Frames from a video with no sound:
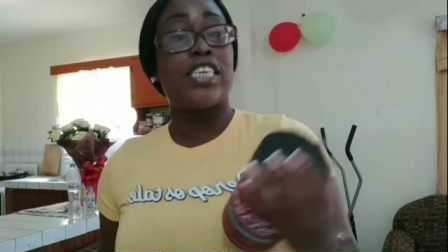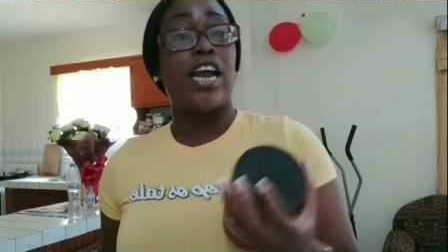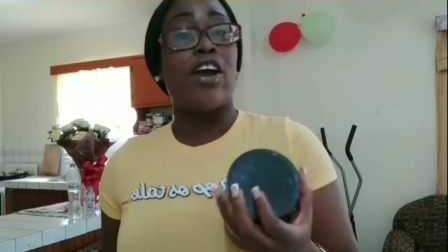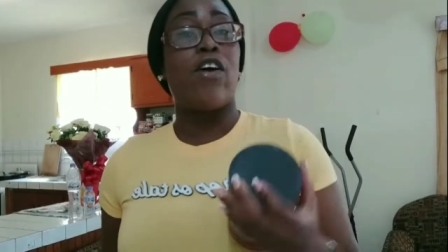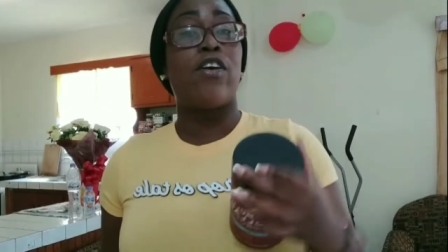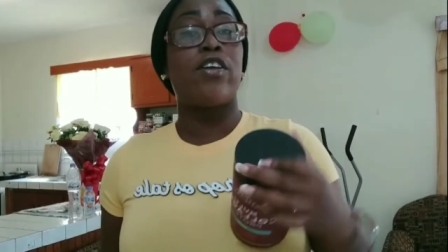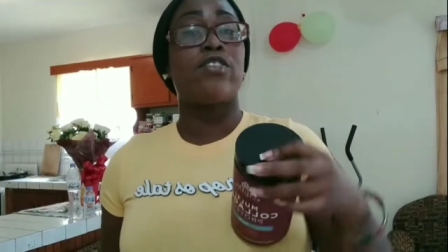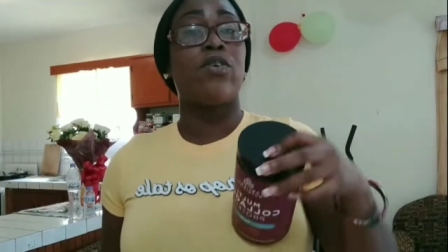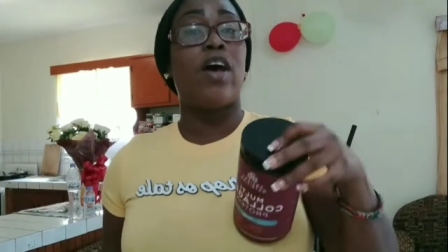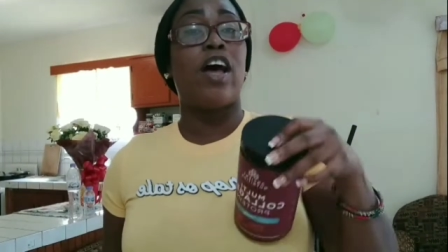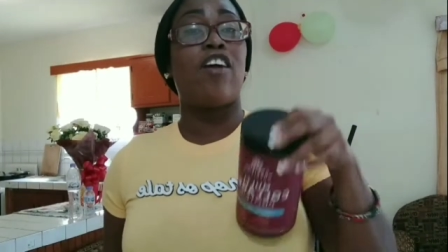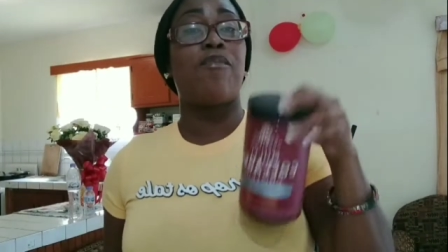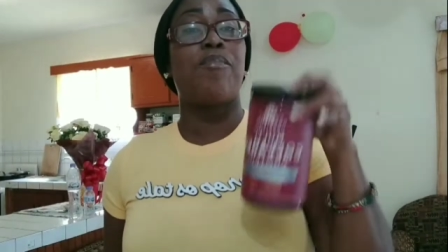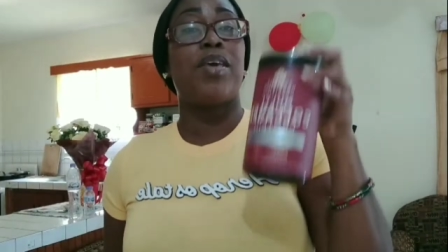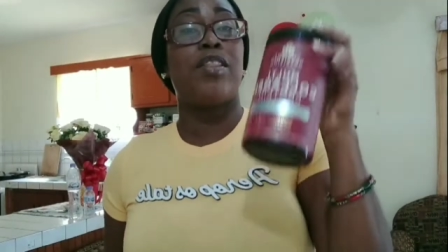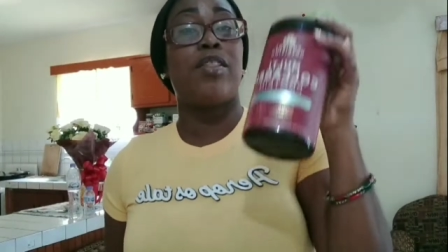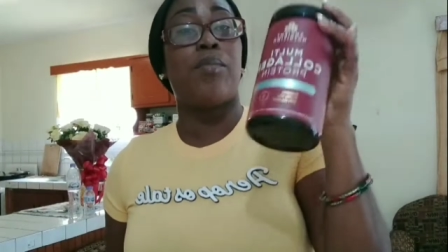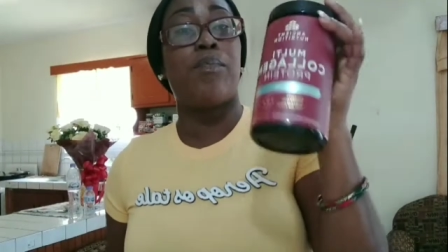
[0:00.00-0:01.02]
I also have
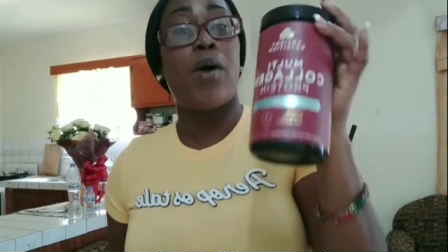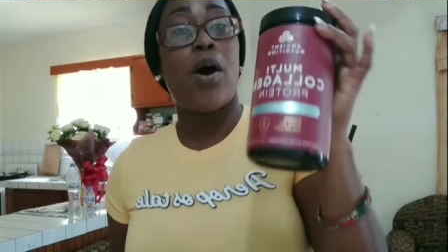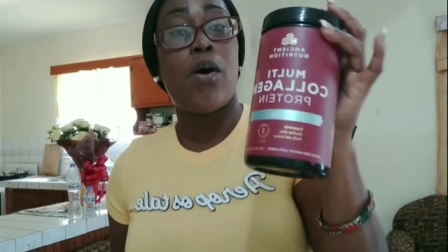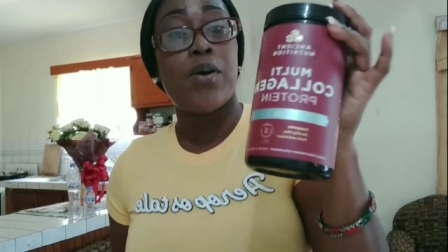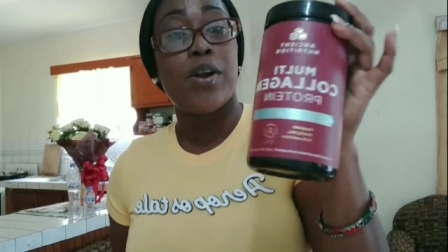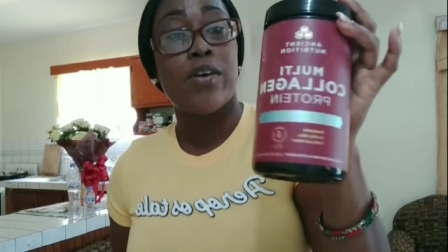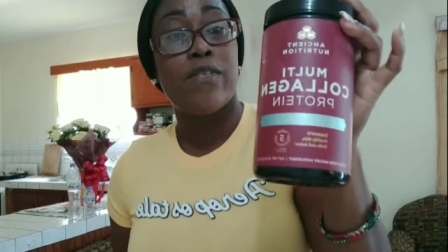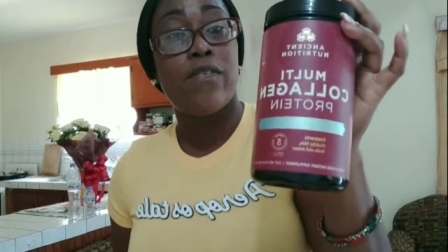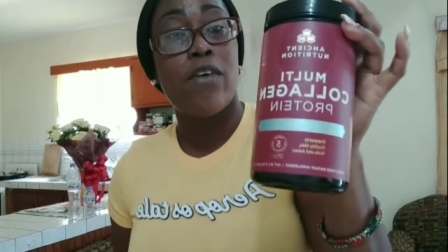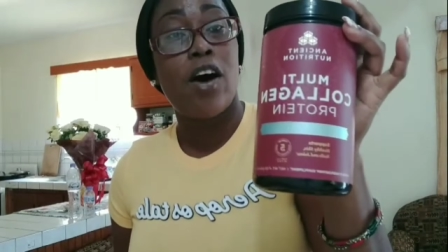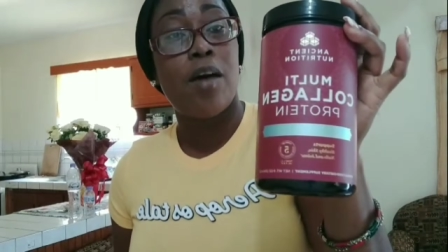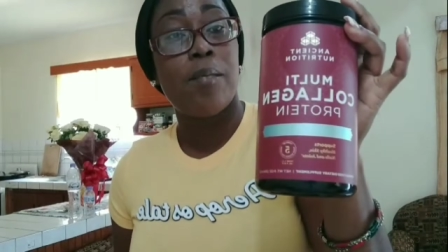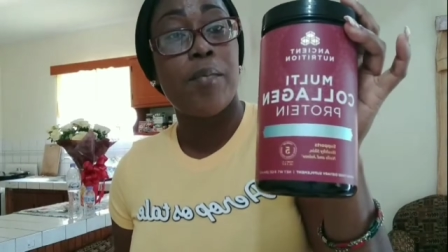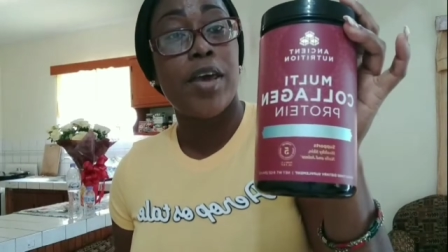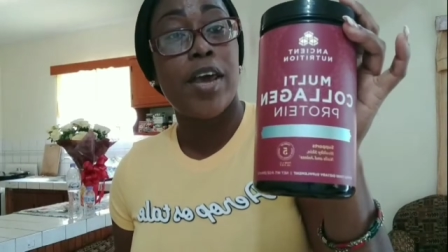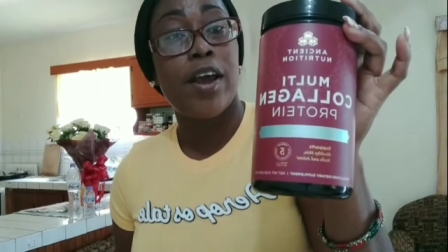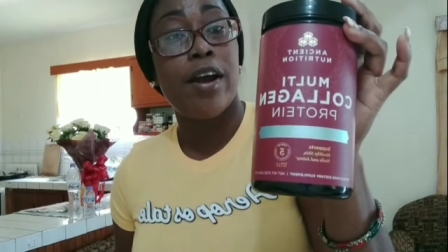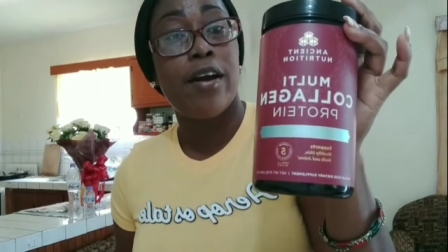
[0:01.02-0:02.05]
me the powder
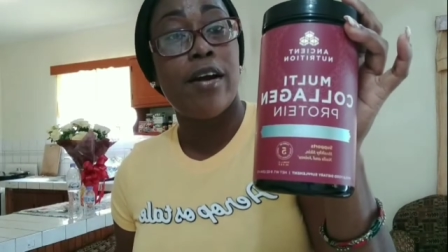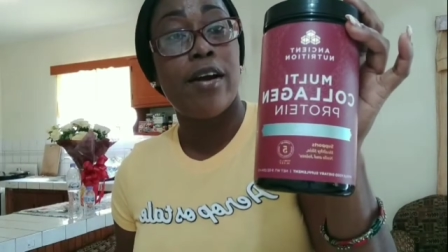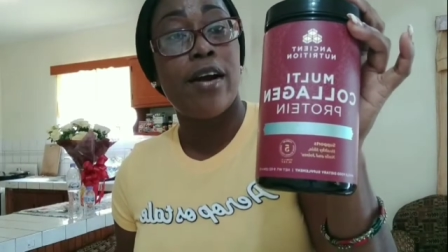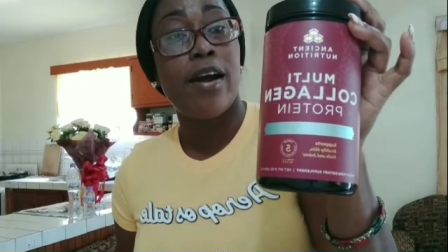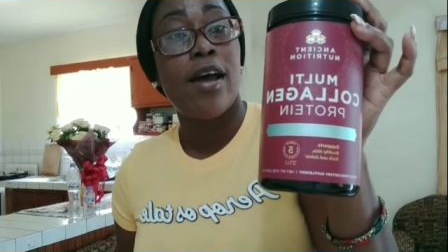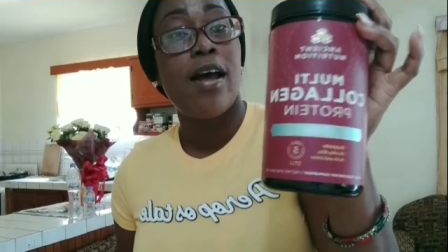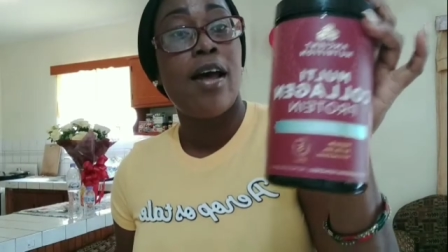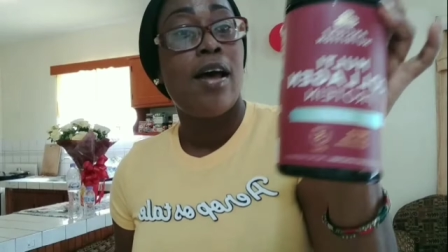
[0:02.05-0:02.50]
form here.